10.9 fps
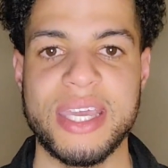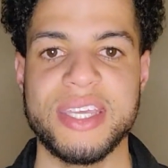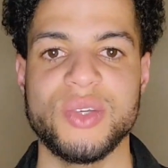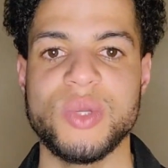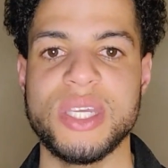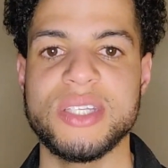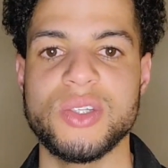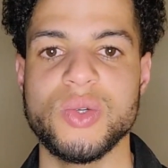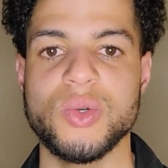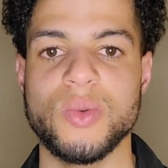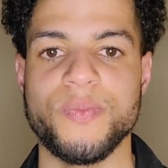you need
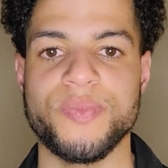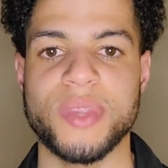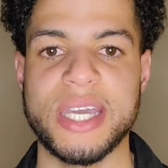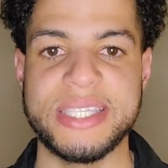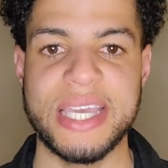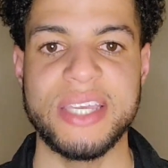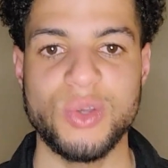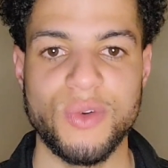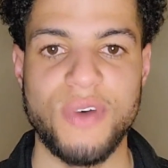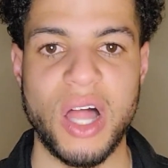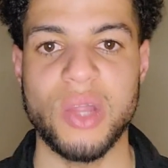to continue to
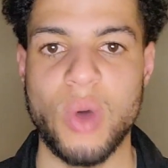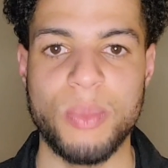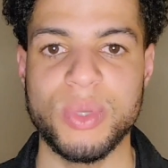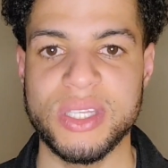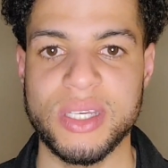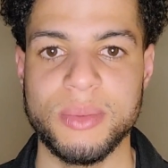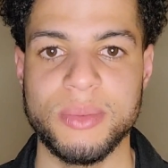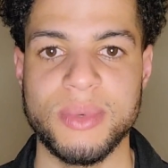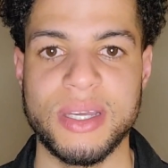follow up with them